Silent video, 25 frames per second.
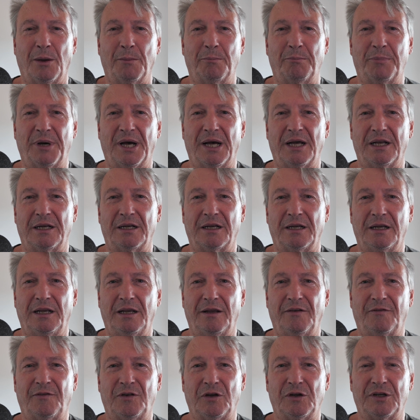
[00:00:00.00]
But
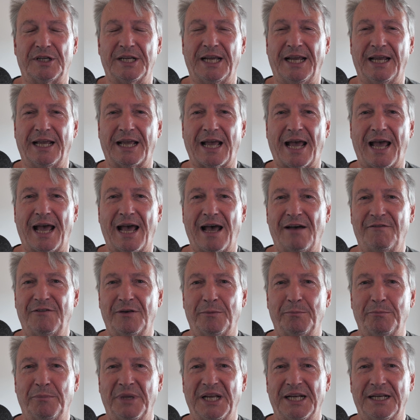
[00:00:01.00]
if you take a half a
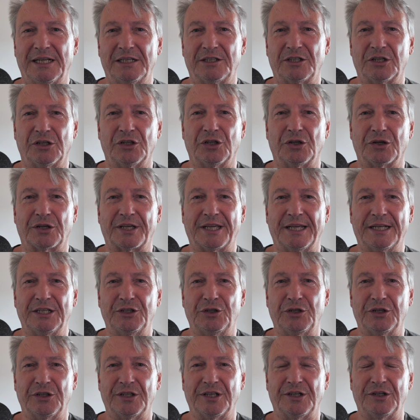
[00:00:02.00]
minute to look
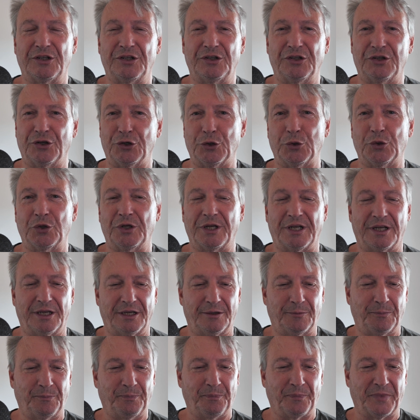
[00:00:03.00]
into the dude,
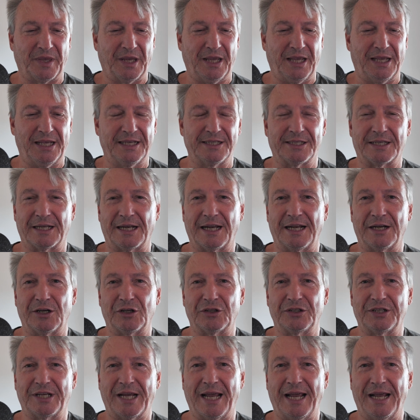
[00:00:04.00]
he's an
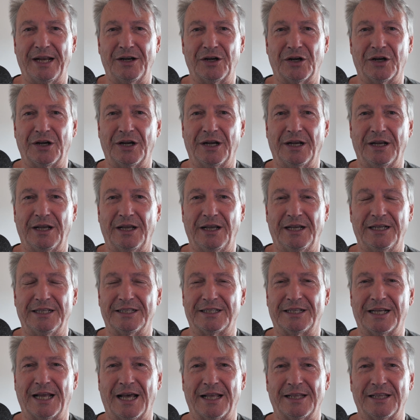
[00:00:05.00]
entertainer.
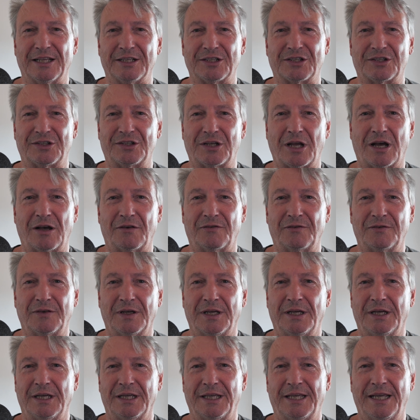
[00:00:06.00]
He's not the stuff
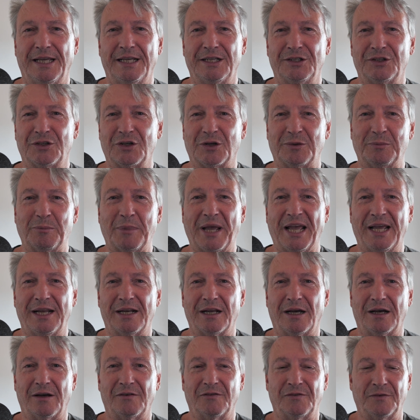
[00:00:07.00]
kings are made
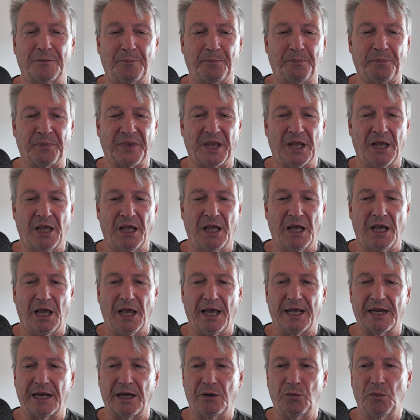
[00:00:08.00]
of.
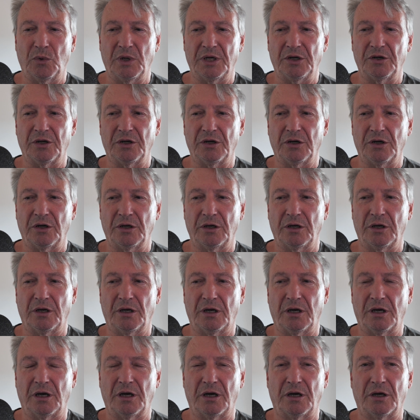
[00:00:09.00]
And I wonder
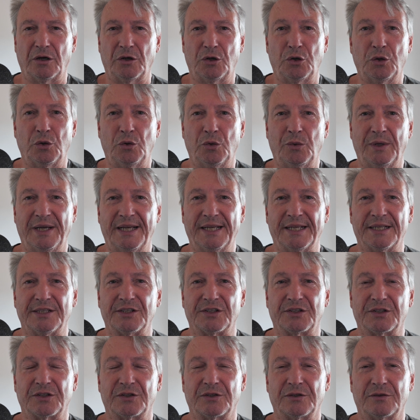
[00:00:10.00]
who
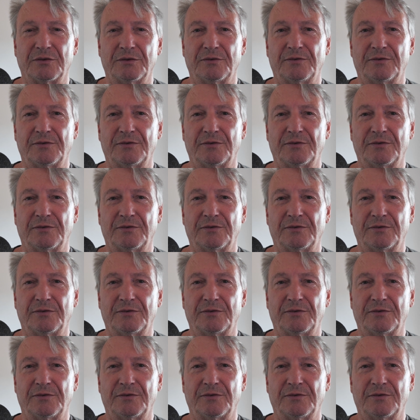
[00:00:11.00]
is.